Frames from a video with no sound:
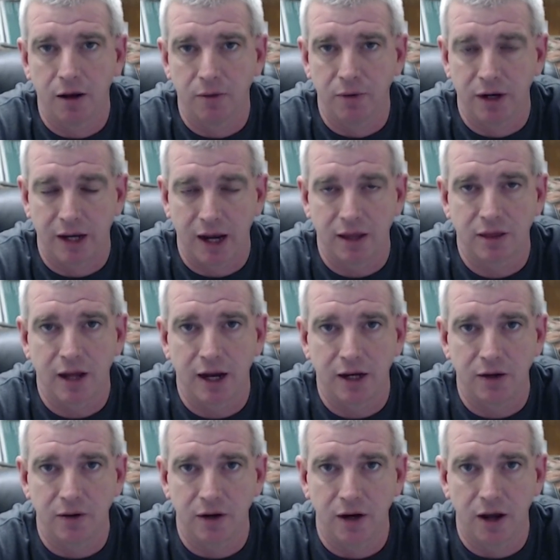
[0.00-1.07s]
We can't
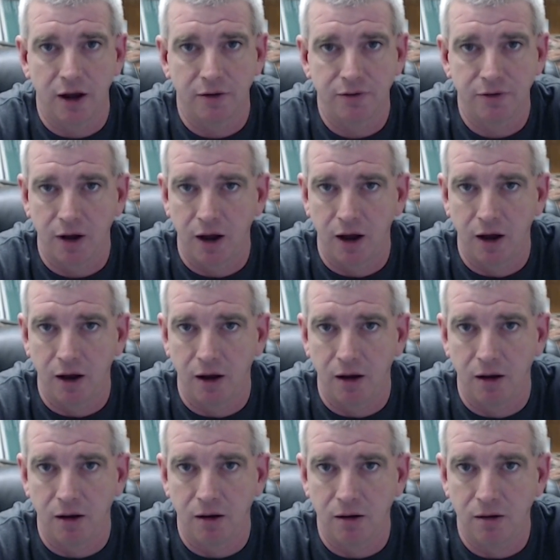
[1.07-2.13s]
thank you enough.
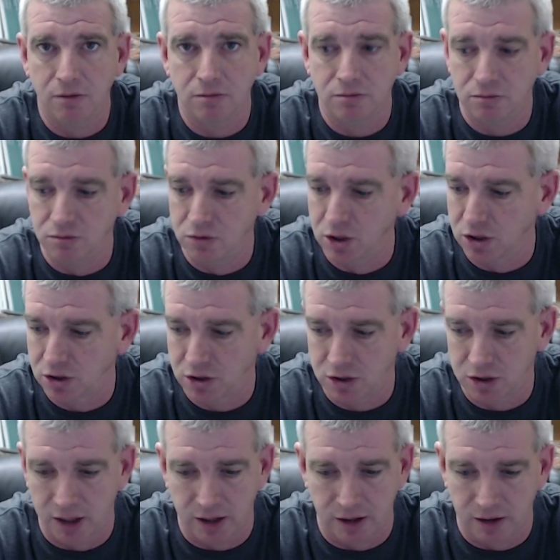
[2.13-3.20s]

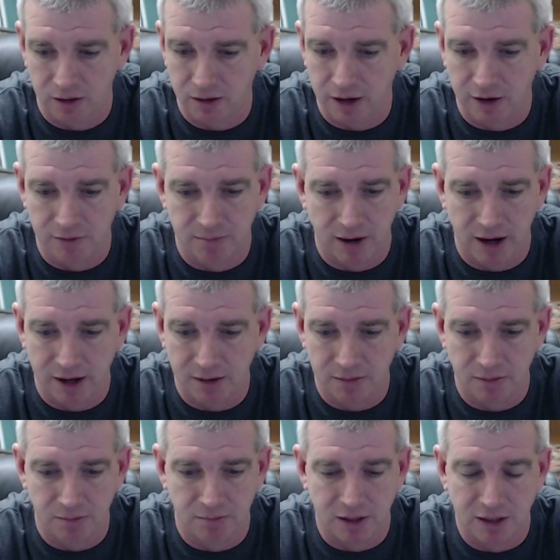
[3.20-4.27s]
Just everybody
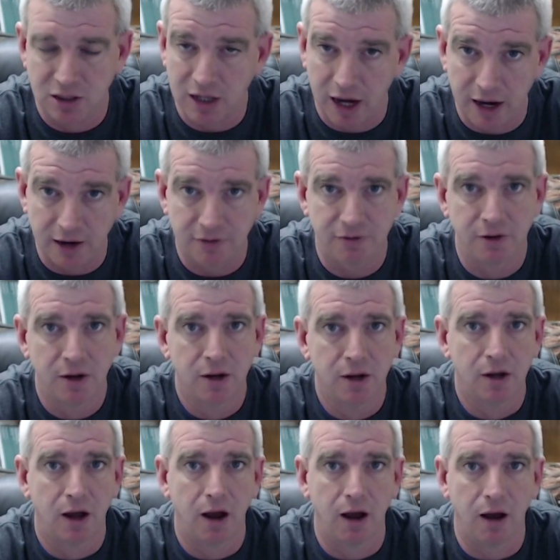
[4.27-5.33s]
be safe.
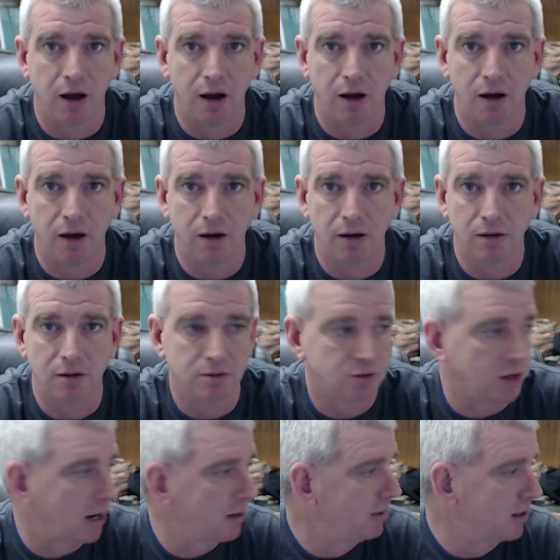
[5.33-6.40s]
Try
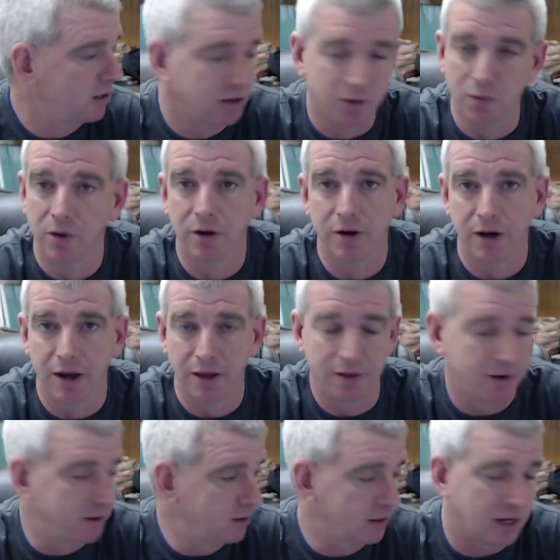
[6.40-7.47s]
to be good to one
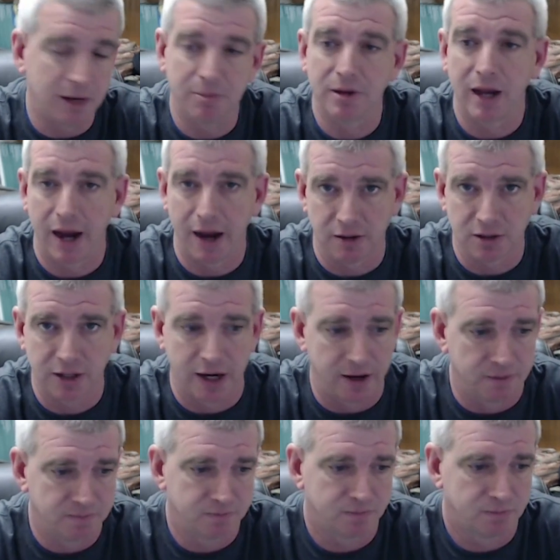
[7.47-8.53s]
another and keep your gowns
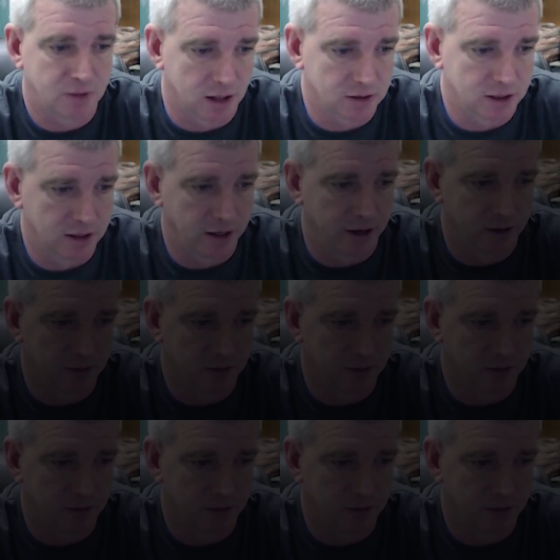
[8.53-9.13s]
down. Talk to you later.